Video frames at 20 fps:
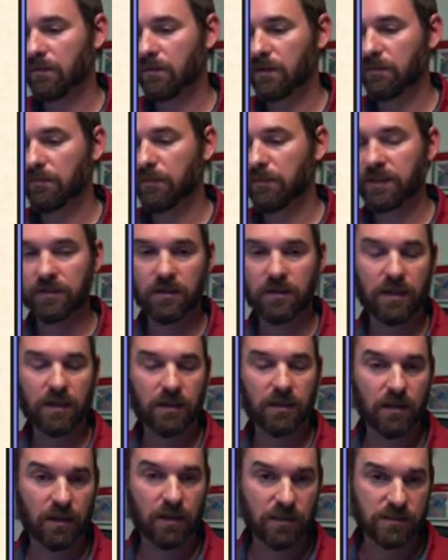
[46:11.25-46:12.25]
the
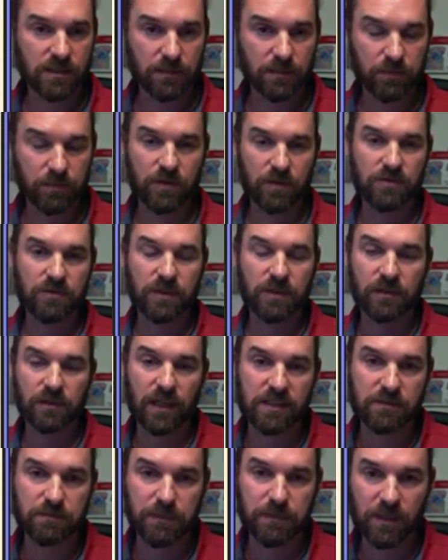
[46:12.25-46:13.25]
mother ends up producing
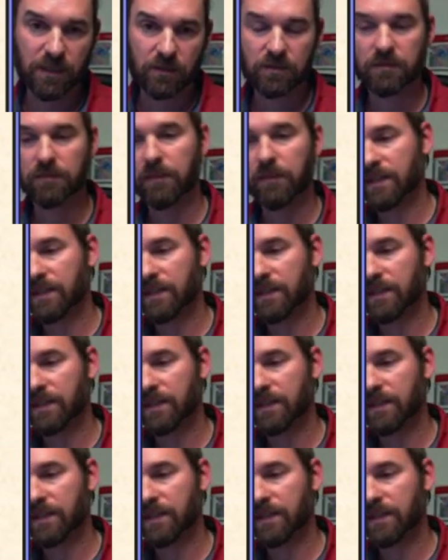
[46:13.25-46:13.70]
less milk,